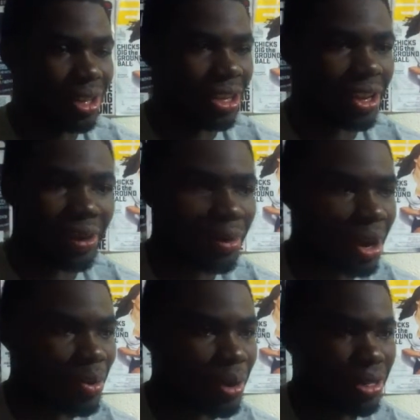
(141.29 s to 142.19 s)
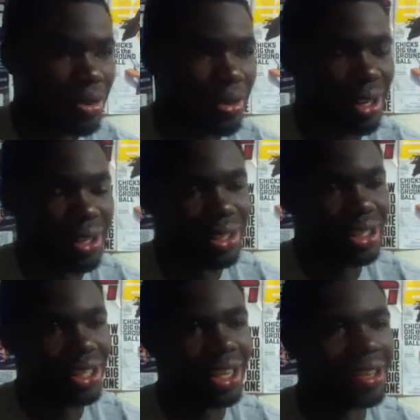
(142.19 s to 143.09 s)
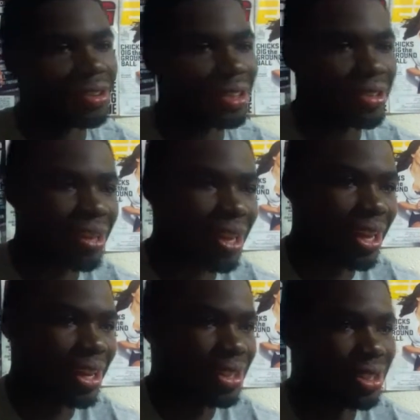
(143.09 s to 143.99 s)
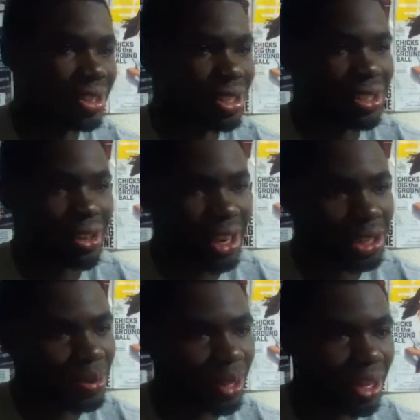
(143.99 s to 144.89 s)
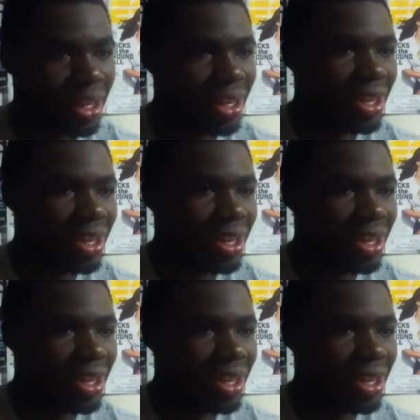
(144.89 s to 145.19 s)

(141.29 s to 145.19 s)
The year where I went through getting sick, going through dialysis, a transplant,